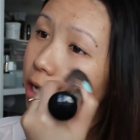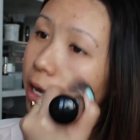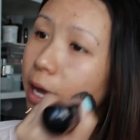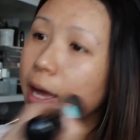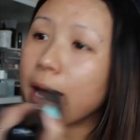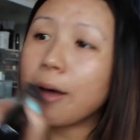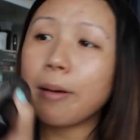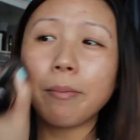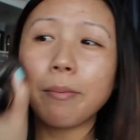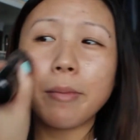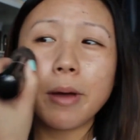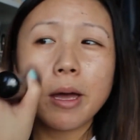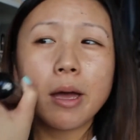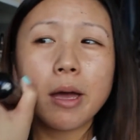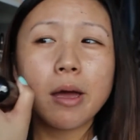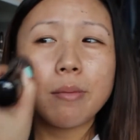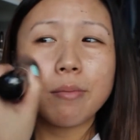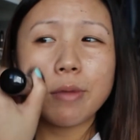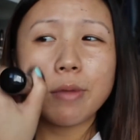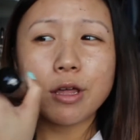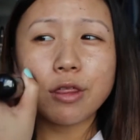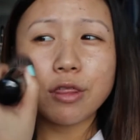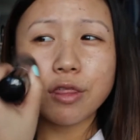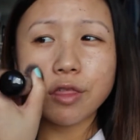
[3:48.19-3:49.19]
My
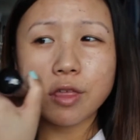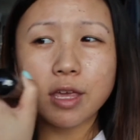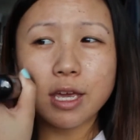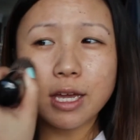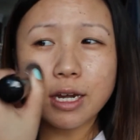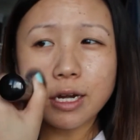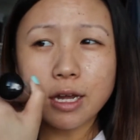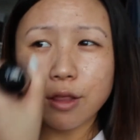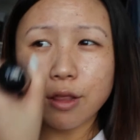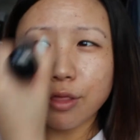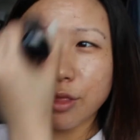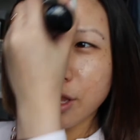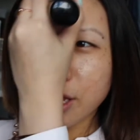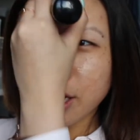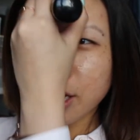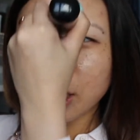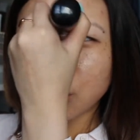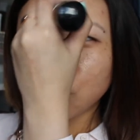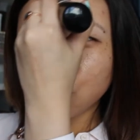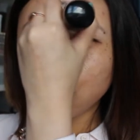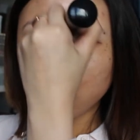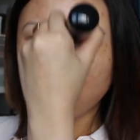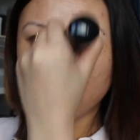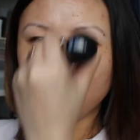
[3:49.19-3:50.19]
skin has,
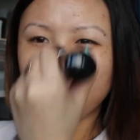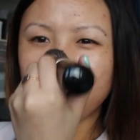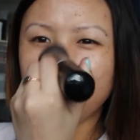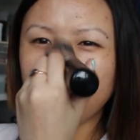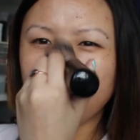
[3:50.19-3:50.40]
touch wood,